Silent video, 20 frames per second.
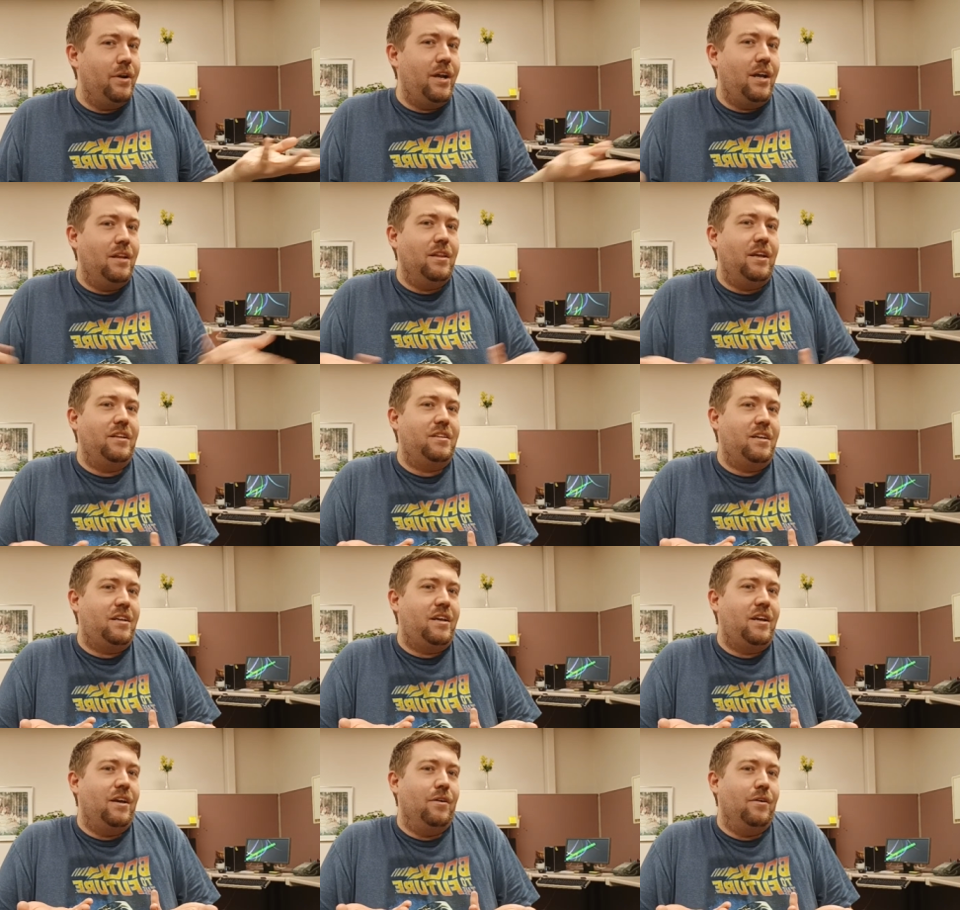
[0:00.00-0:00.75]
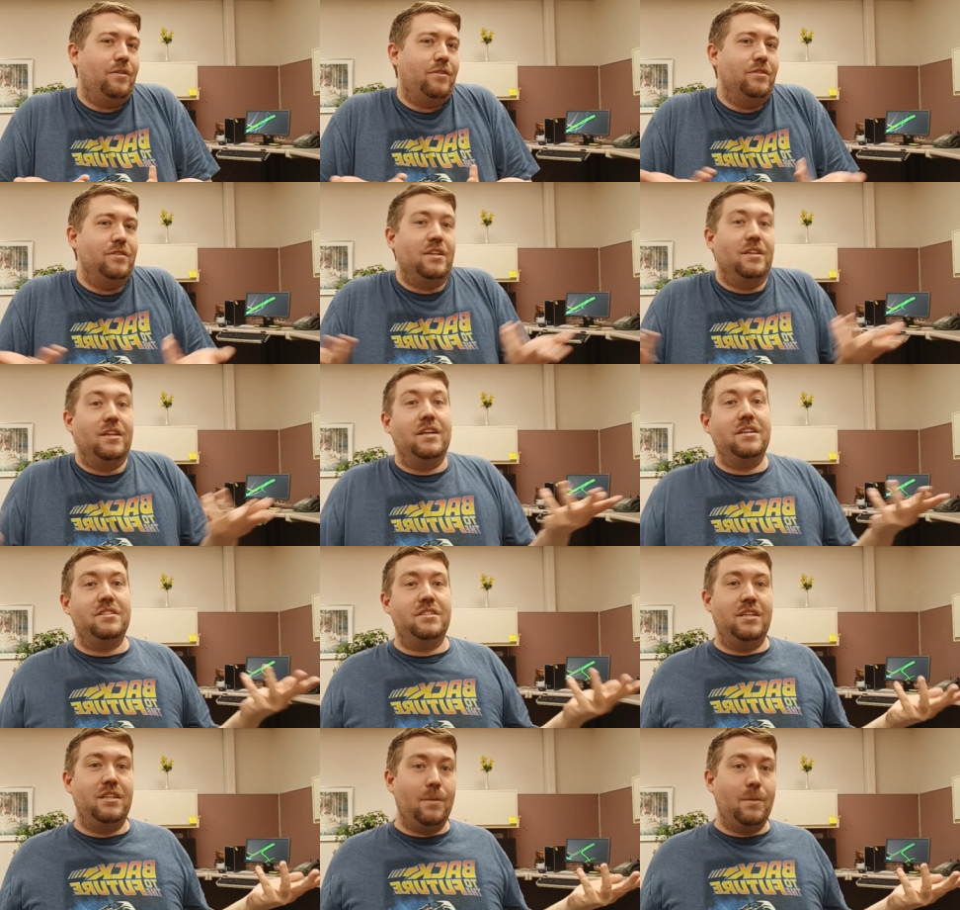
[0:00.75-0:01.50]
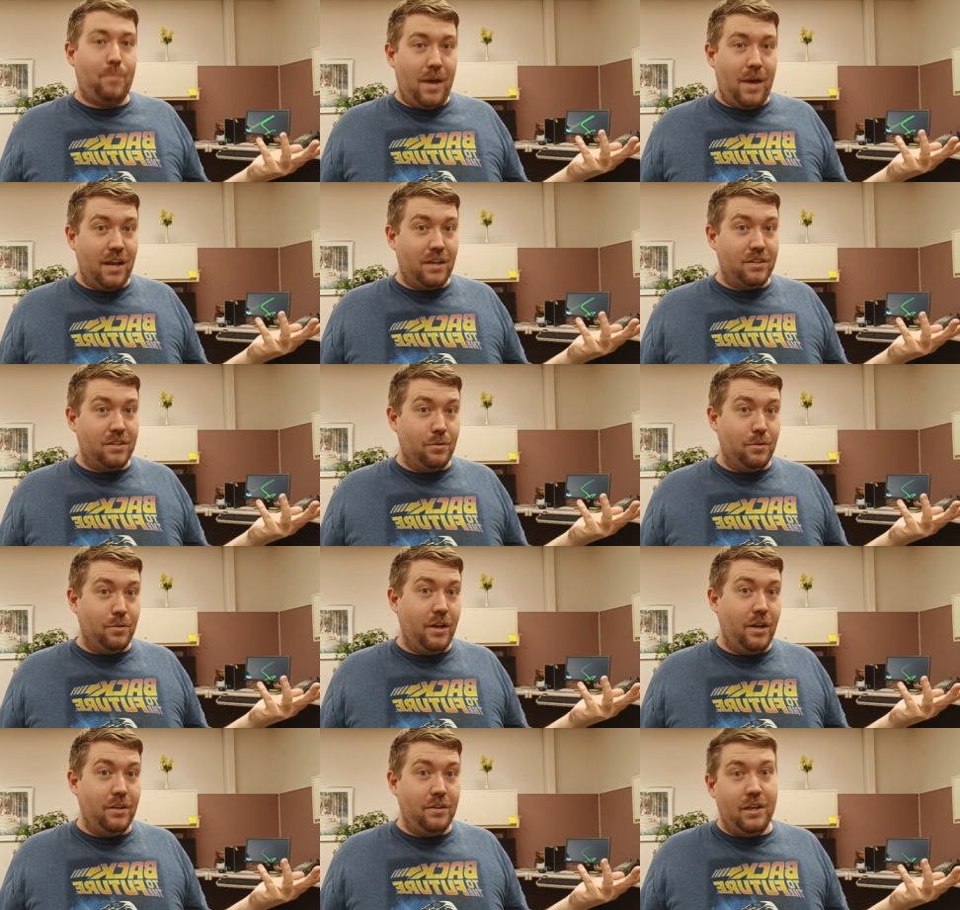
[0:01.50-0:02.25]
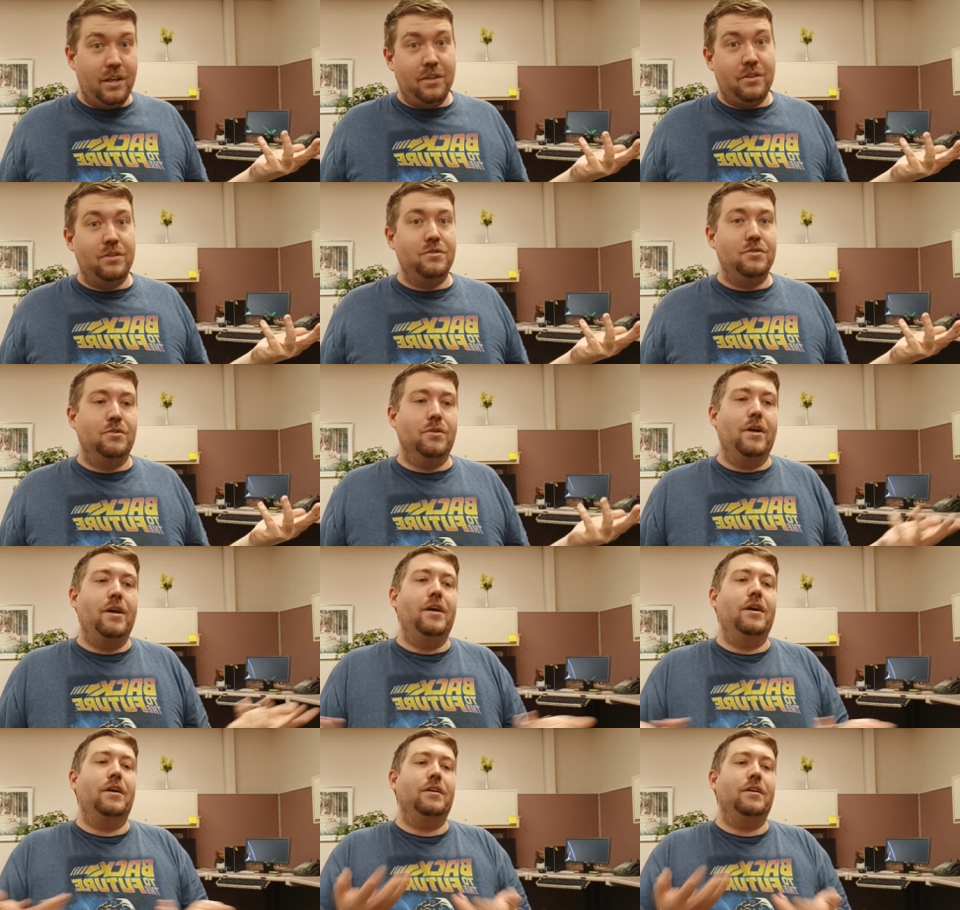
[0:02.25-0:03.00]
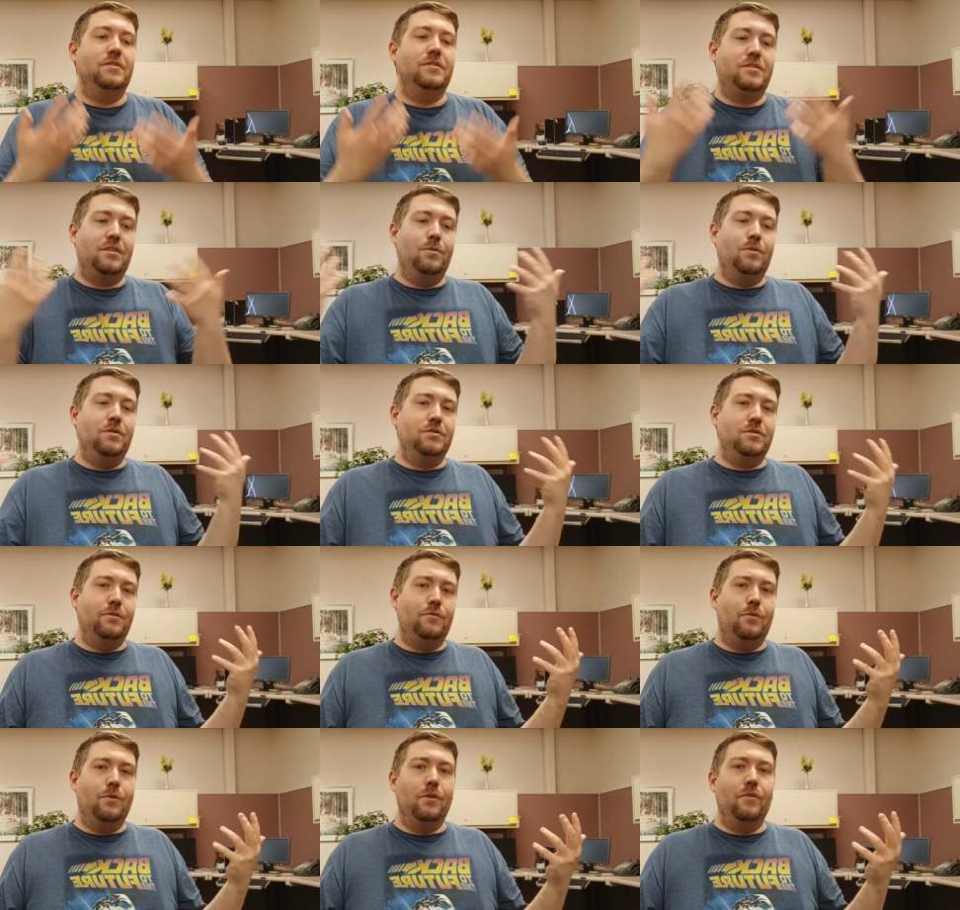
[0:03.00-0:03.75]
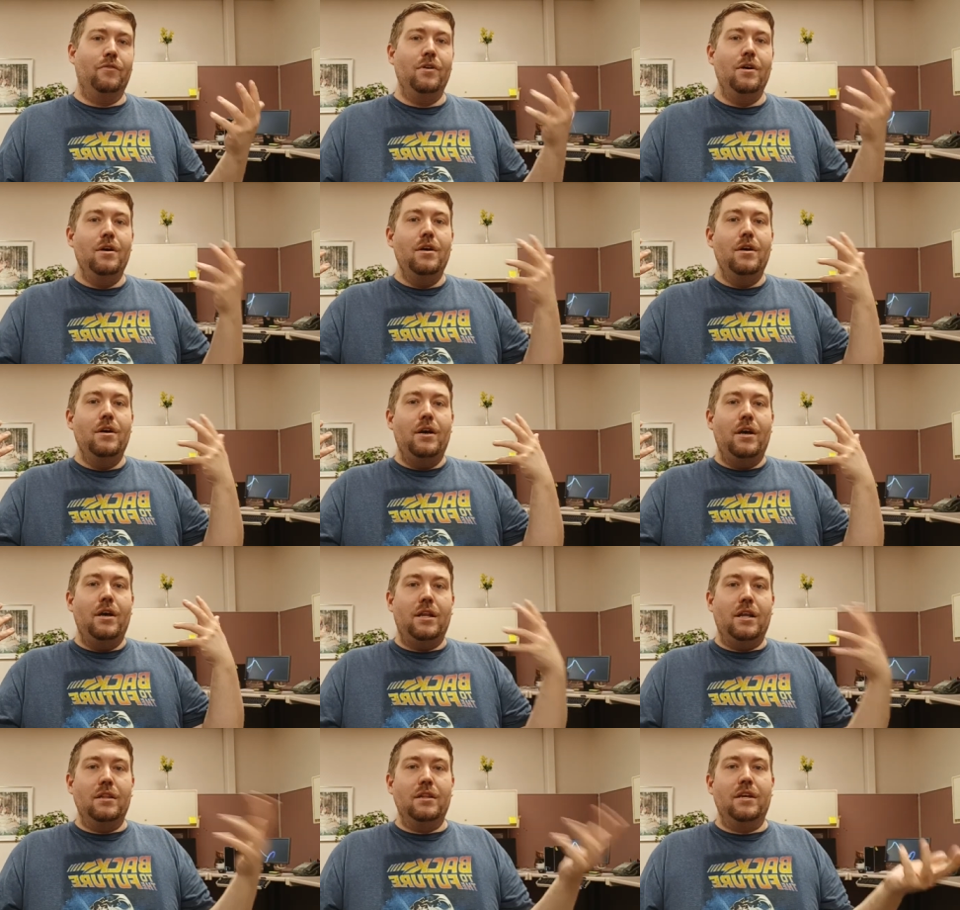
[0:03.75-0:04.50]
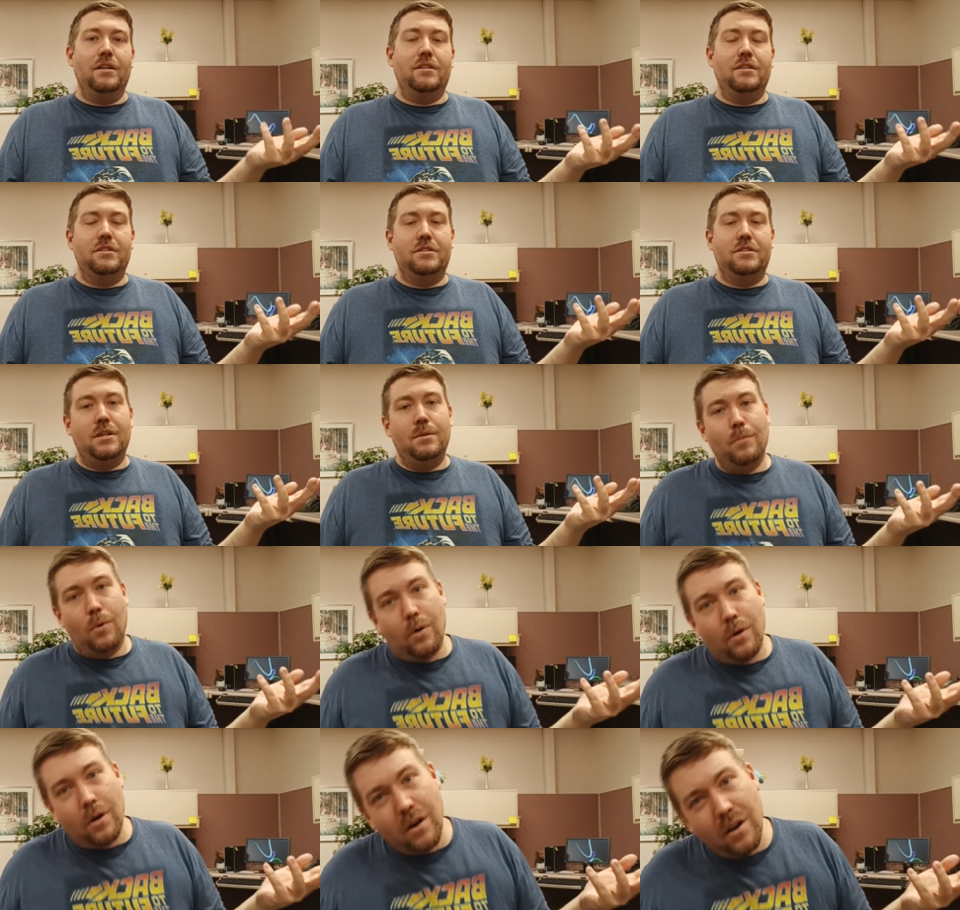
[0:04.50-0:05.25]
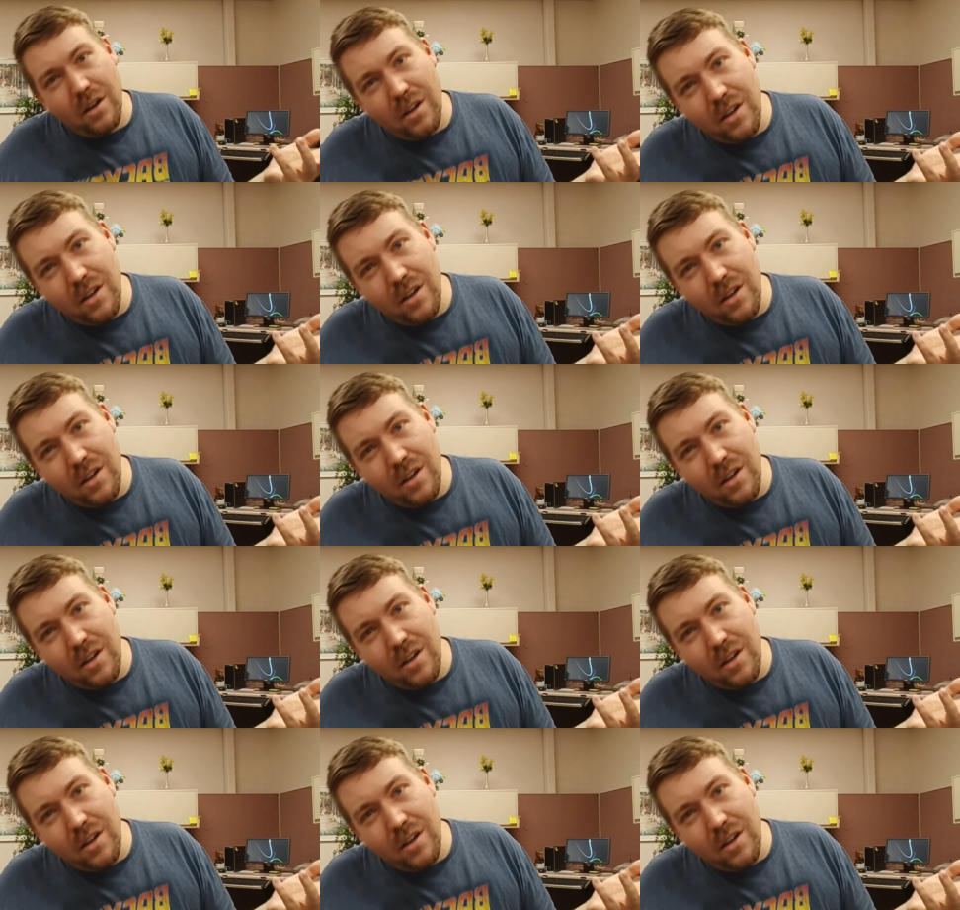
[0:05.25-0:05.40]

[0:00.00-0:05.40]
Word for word: I liked the characters. I liked seeing the backstory on Nathan Drake and so on and so forth. And I'd like to see more.